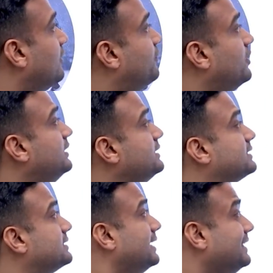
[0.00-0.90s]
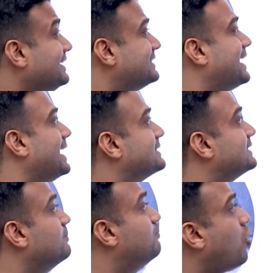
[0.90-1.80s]
For this, in this case,
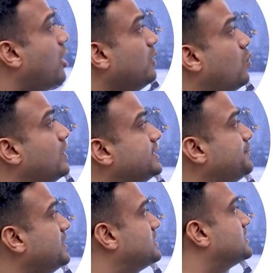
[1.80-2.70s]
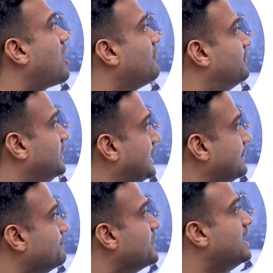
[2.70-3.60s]
the boy whispered softly
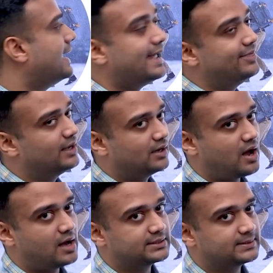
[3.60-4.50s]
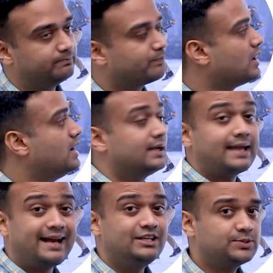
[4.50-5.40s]
in the class.
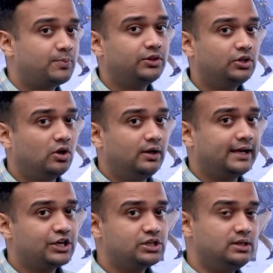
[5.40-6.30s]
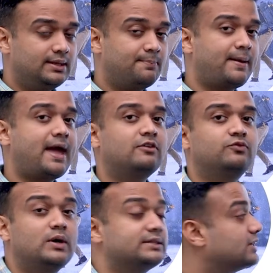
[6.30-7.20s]
Can you spot the collocation, the pair of
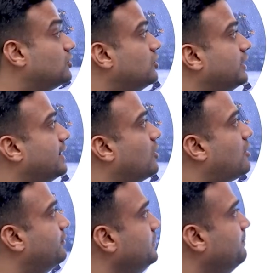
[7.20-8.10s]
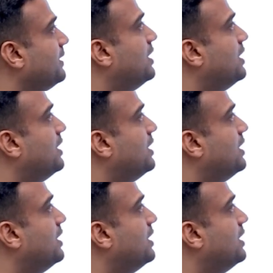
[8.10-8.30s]
words that go together often?